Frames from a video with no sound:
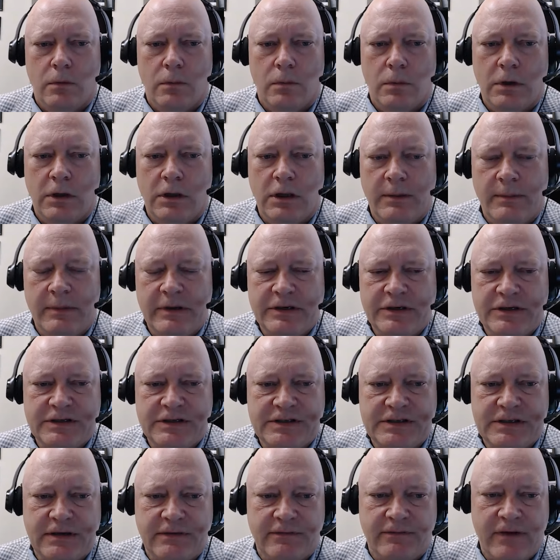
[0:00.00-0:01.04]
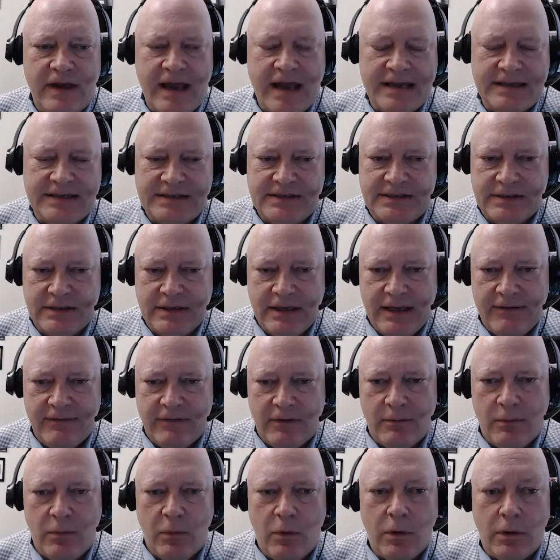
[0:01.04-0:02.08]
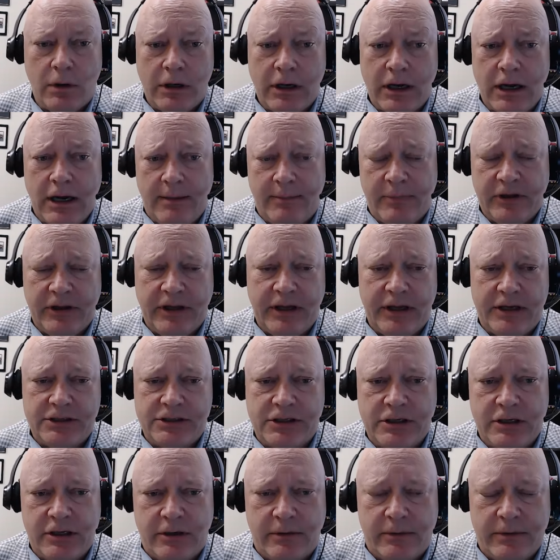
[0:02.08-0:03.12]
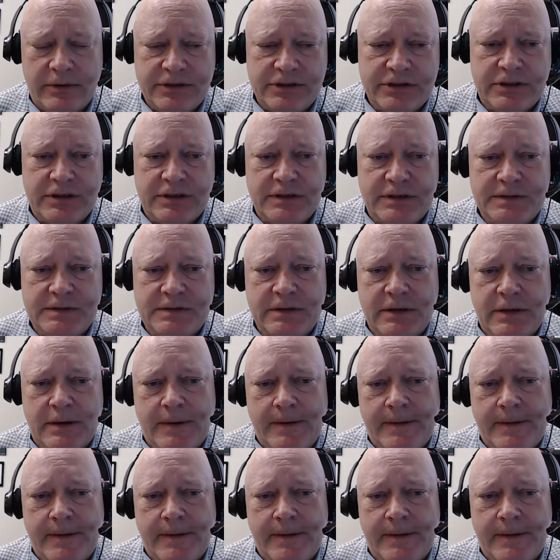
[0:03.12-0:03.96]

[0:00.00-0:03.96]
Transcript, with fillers: Well, let me just advance even more complication here, which is